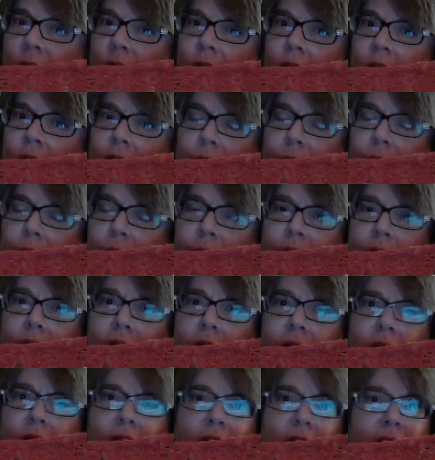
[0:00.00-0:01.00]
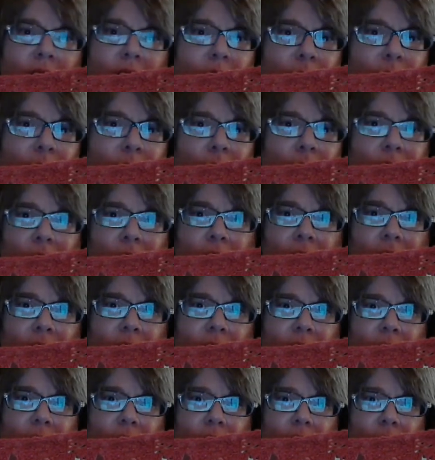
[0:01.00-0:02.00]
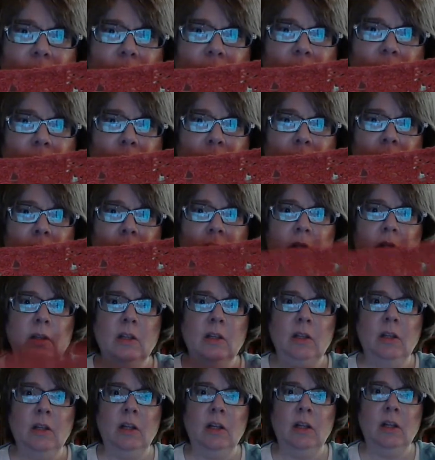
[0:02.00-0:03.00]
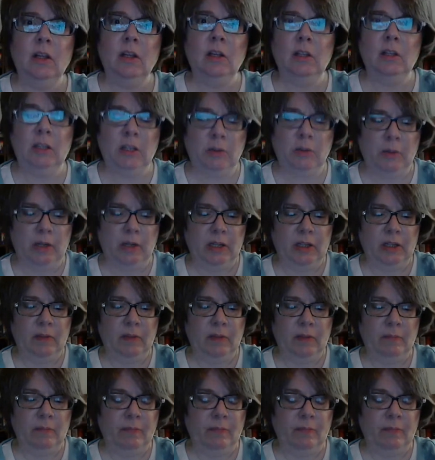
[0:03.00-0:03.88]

got three skeins of this maybe. Anyway,